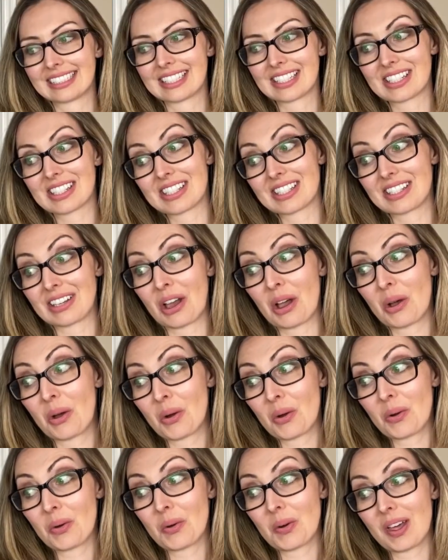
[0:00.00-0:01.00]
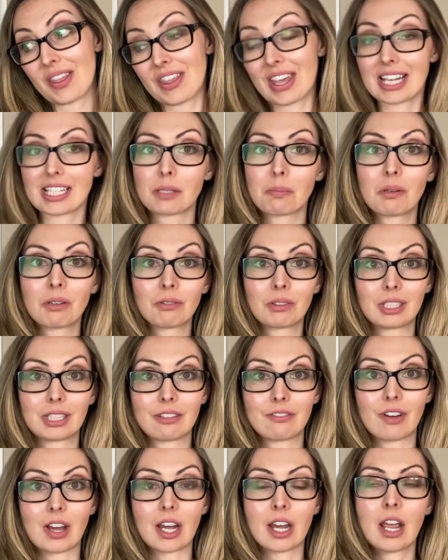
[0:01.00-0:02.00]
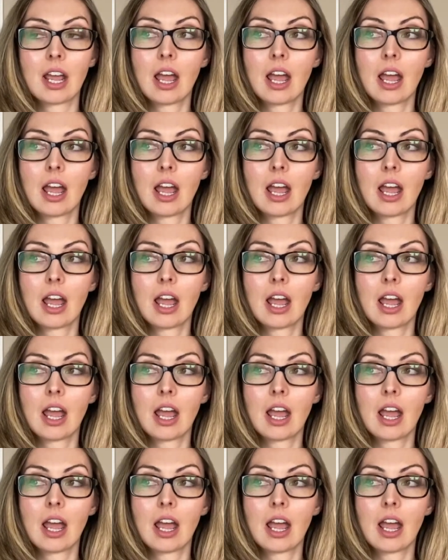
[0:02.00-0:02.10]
So that's been really fun.